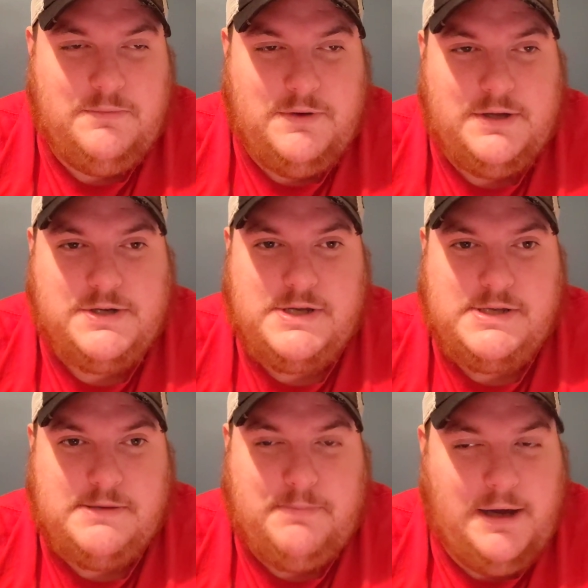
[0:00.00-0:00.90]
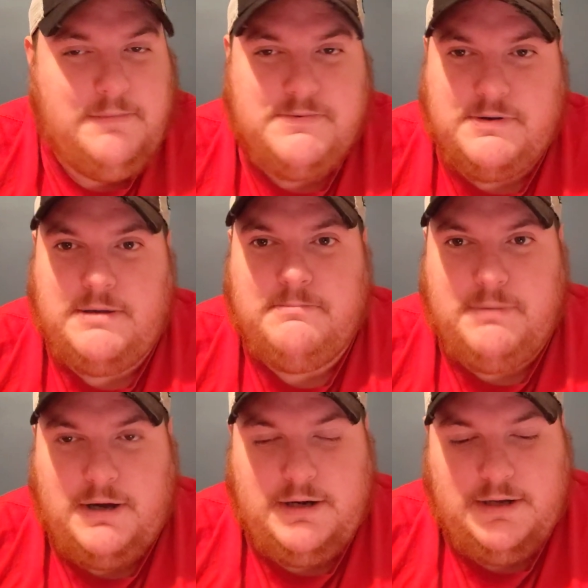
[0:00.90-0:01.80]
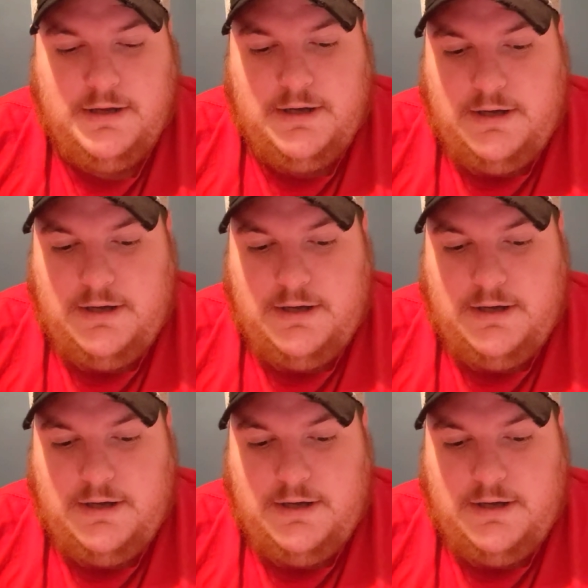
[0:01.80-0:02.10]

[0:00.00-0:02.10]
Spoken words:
which is a pipe dream, but